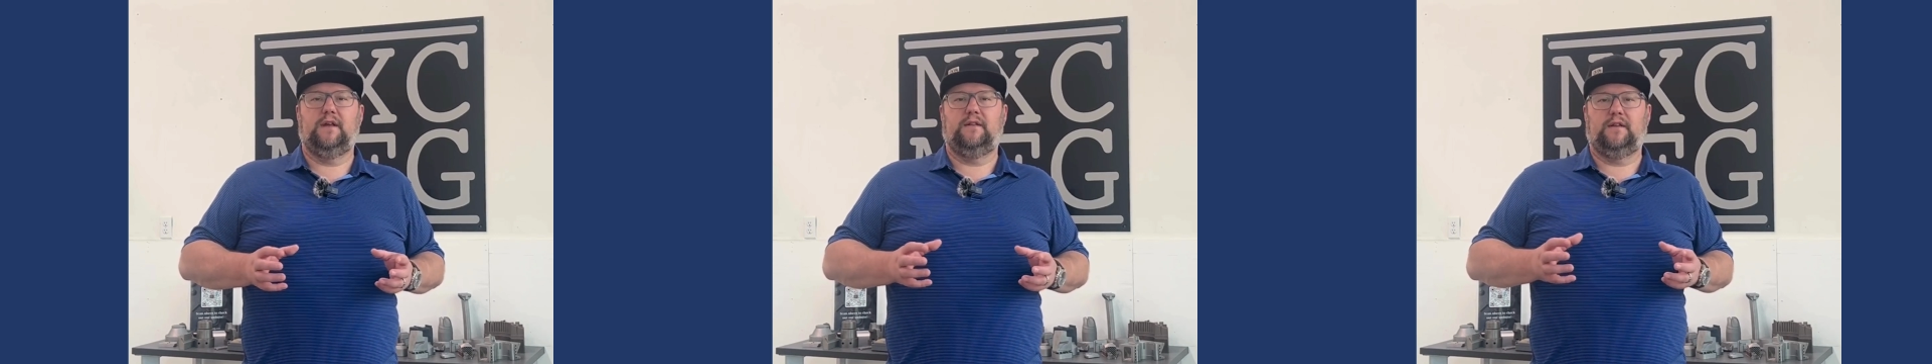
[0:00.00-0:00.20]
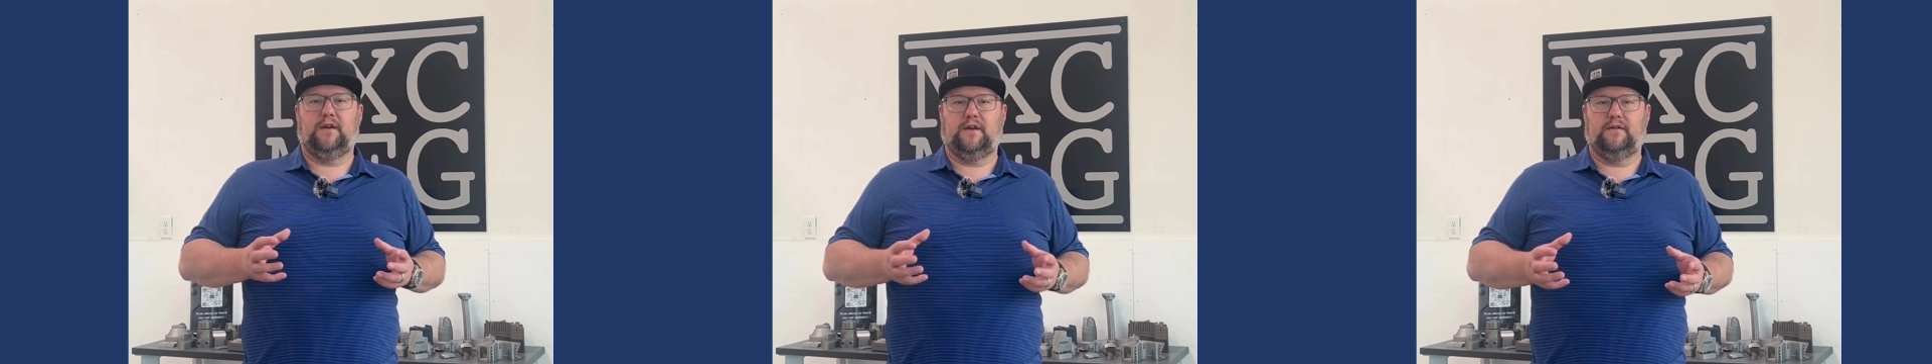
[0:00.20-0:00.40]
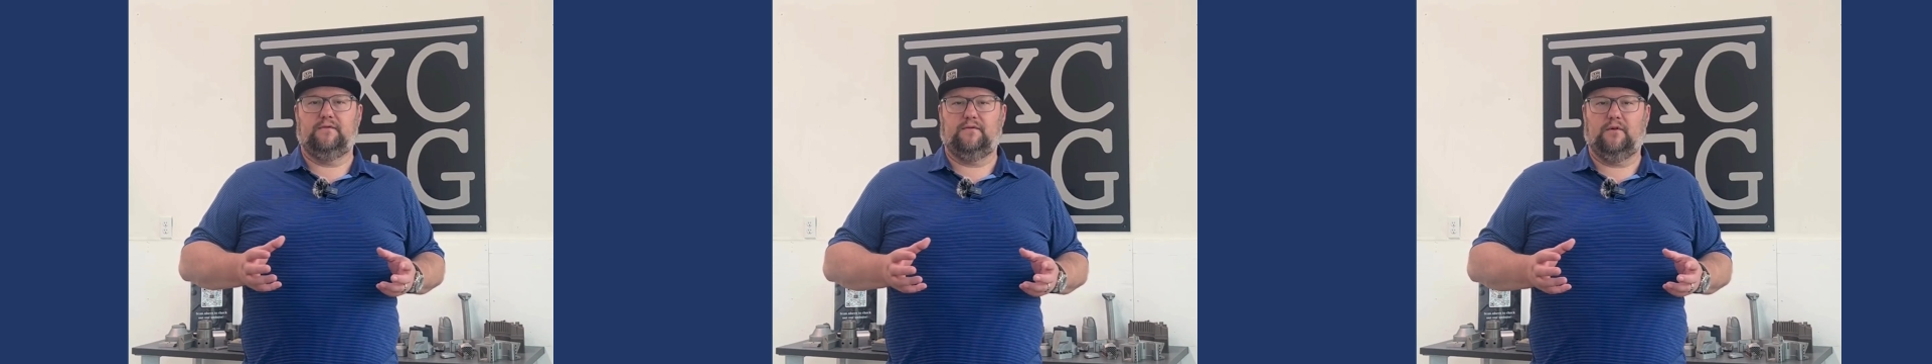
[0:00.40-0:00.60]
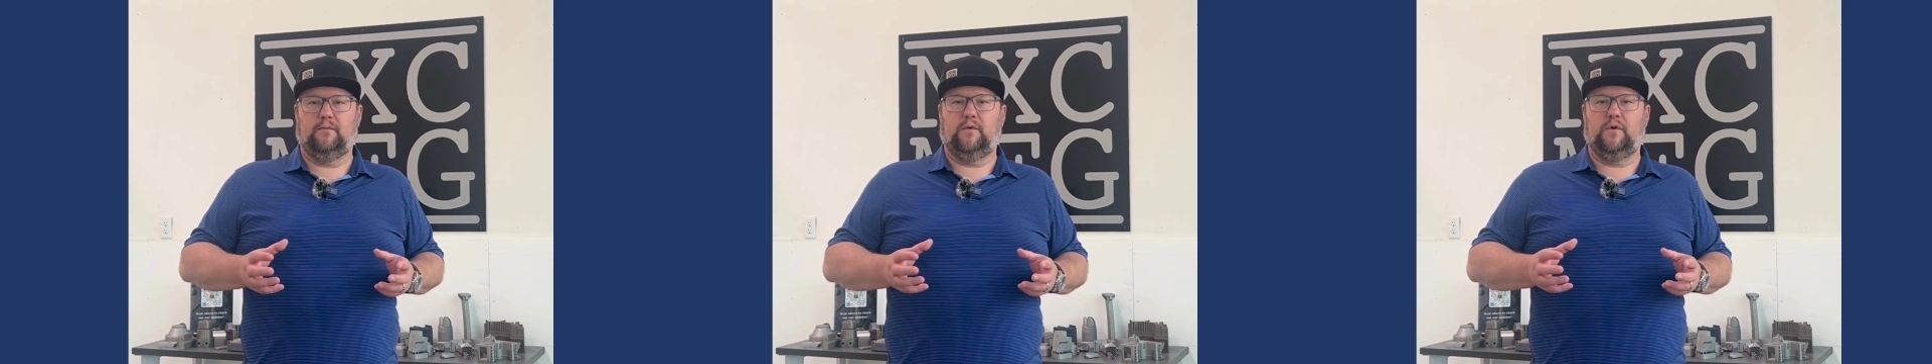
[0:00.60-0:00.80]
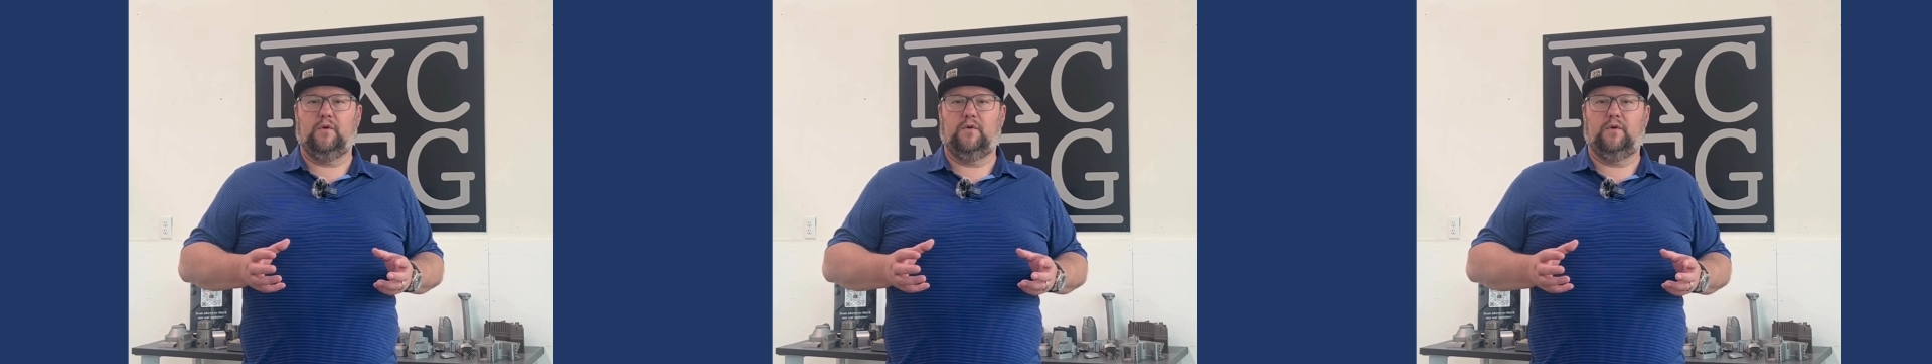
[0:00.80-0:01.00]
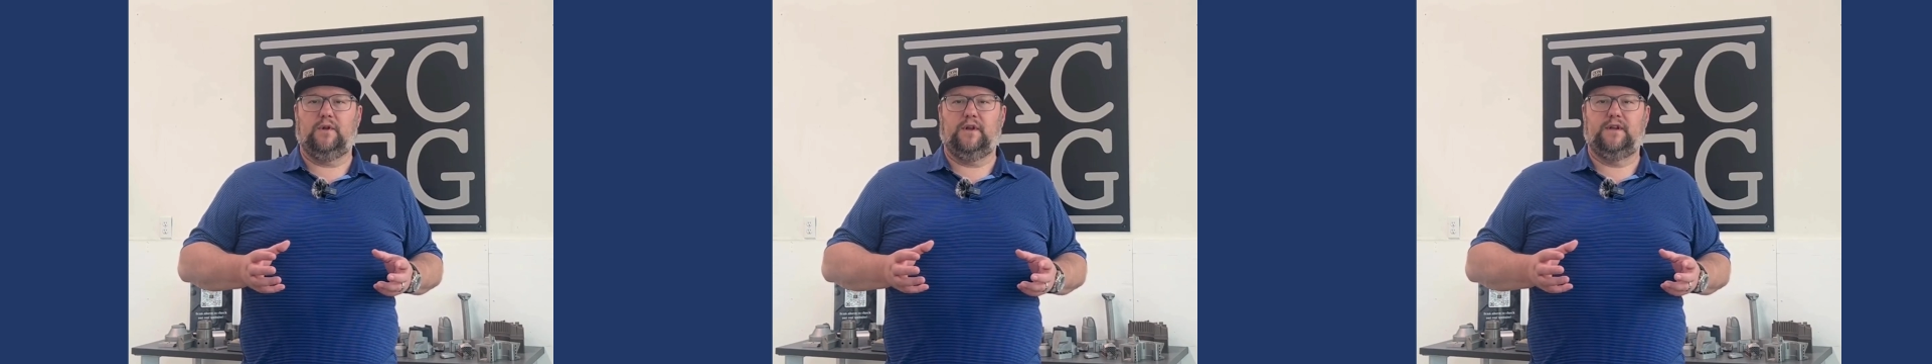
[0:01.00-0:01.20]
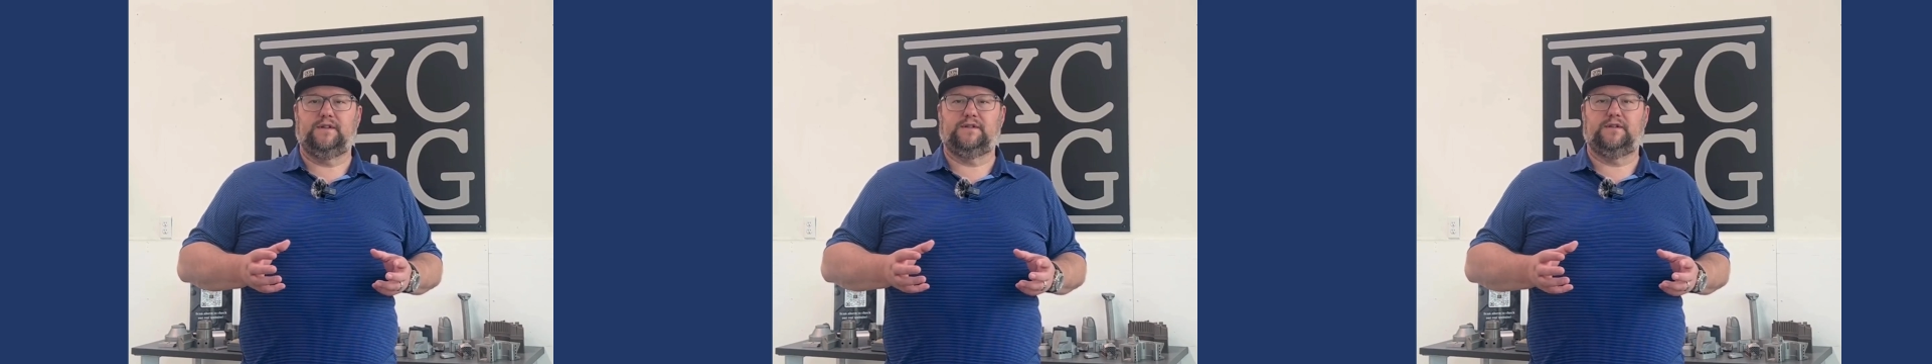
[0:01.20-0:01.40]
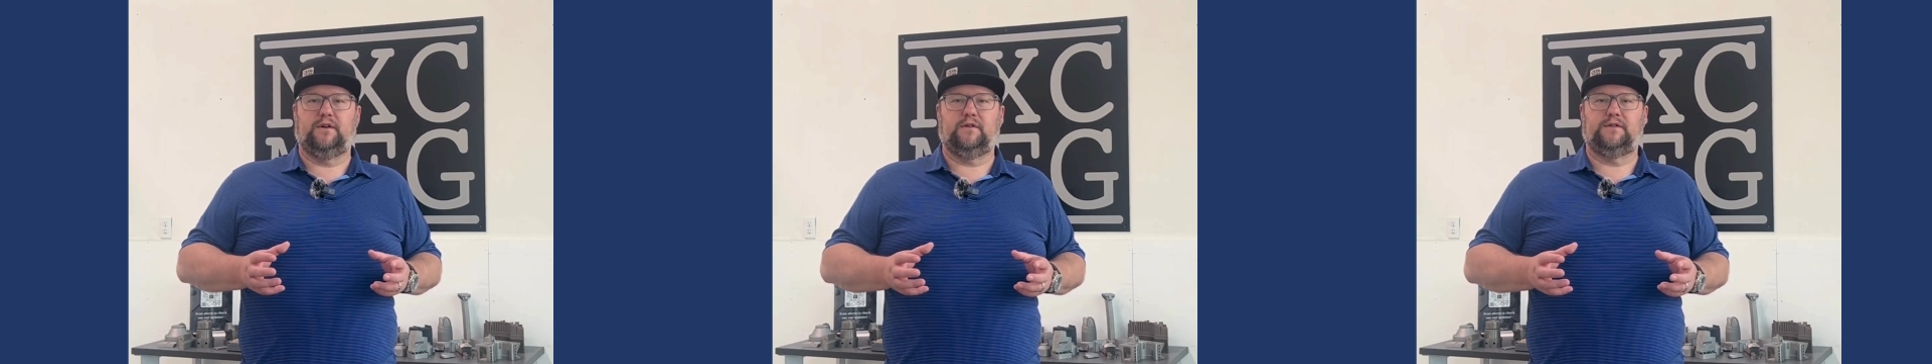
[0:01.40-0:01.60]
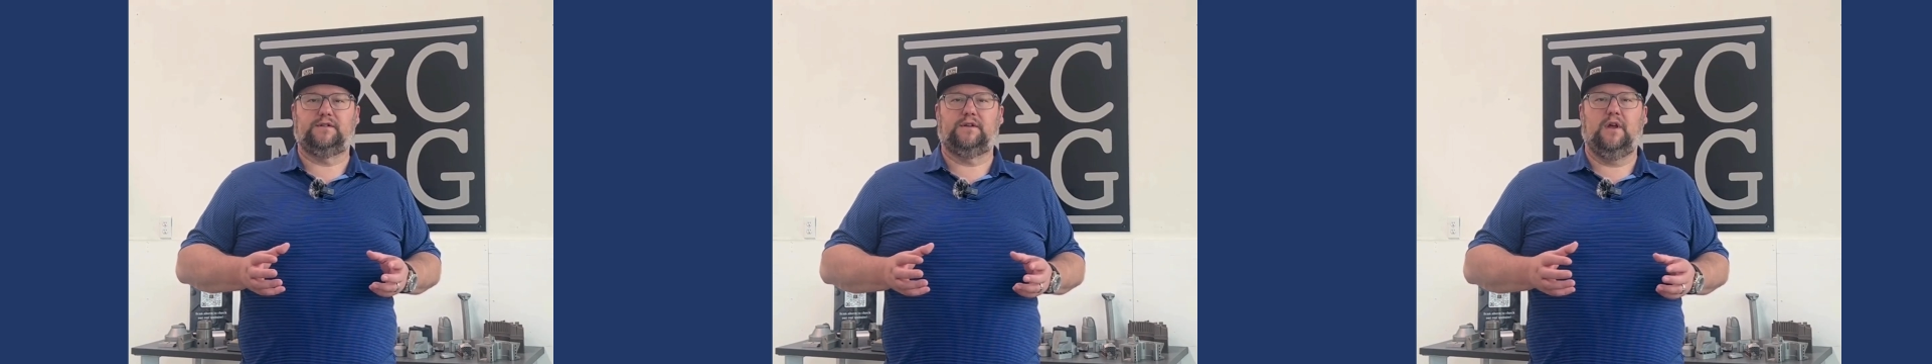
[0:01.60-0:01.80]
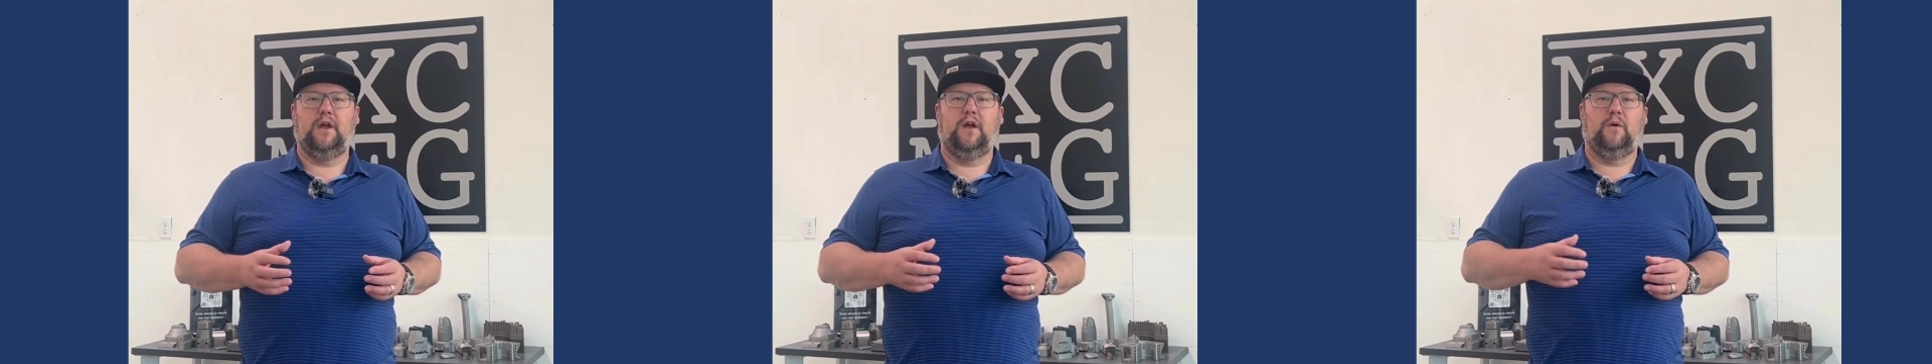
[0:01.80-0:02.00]
the conformal cooled
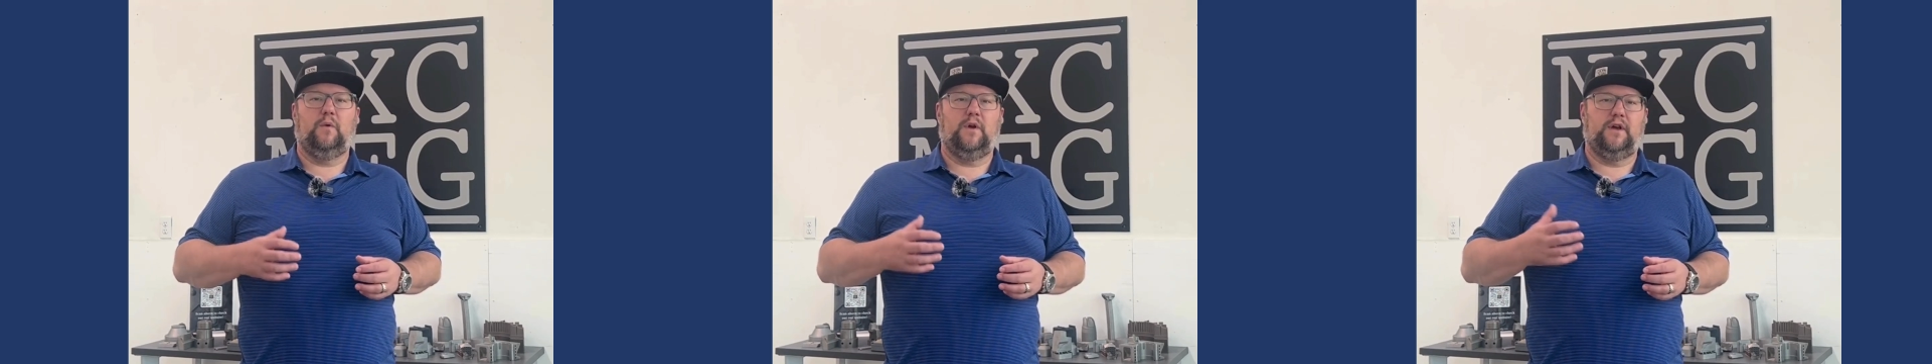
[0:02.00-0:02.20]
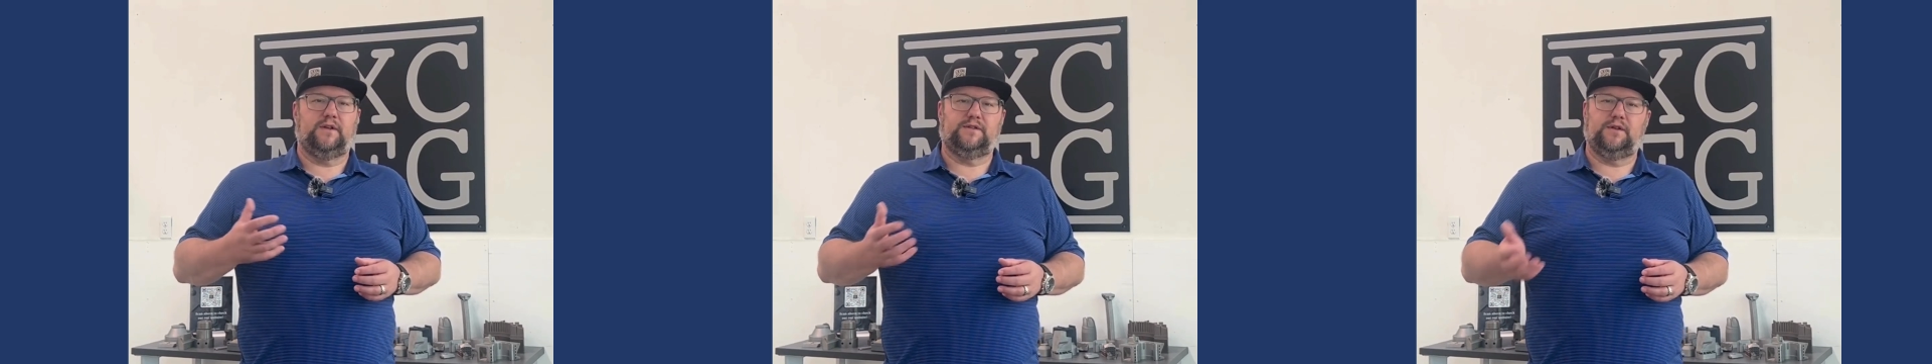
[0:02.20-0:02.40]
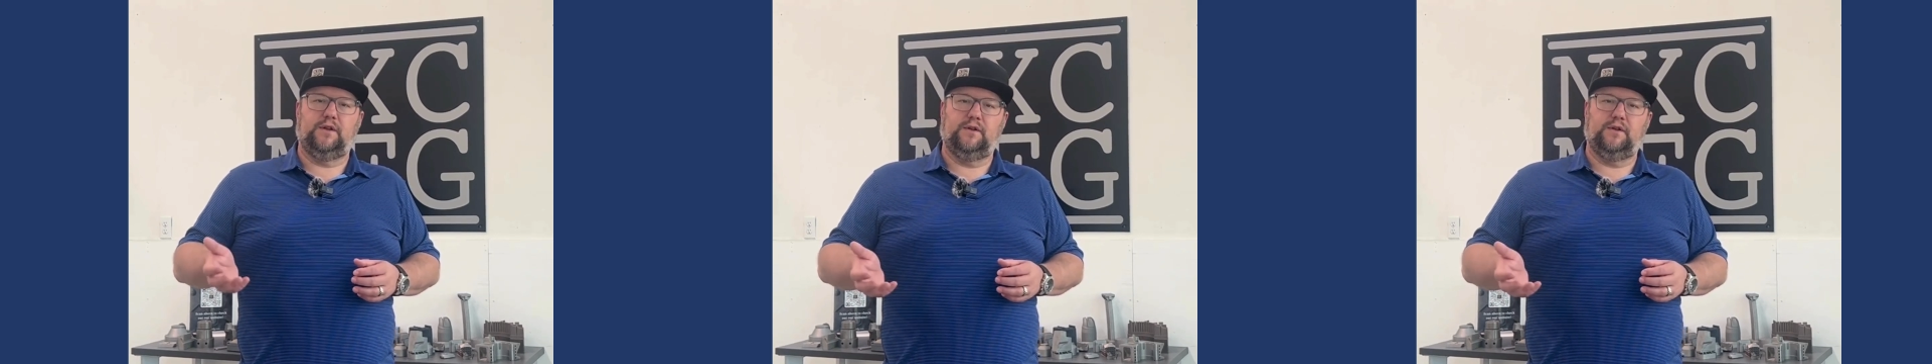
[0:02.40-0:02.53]
inserts. We also